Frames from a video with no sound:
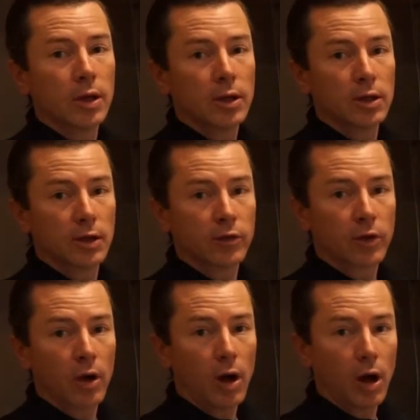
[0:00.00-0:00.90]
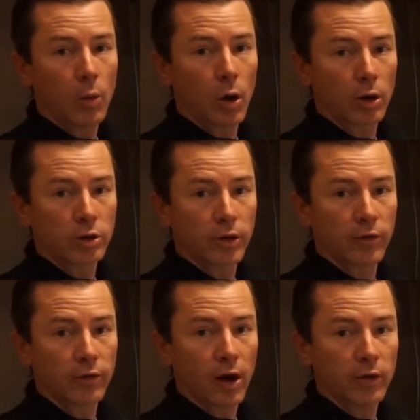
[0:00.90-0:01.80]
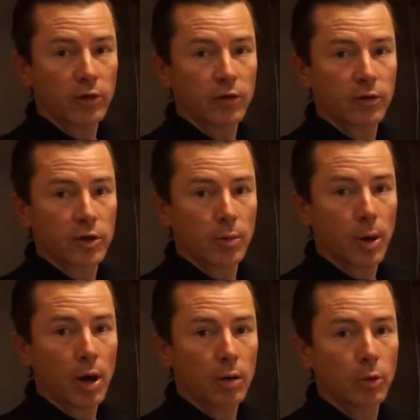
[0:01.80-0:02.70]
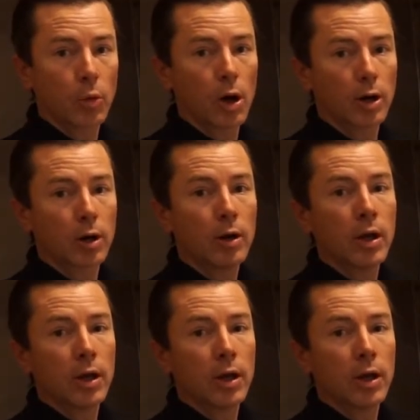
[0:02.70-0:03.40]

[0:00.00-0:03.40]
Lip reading: It gives hot water to the faucets for your potable water.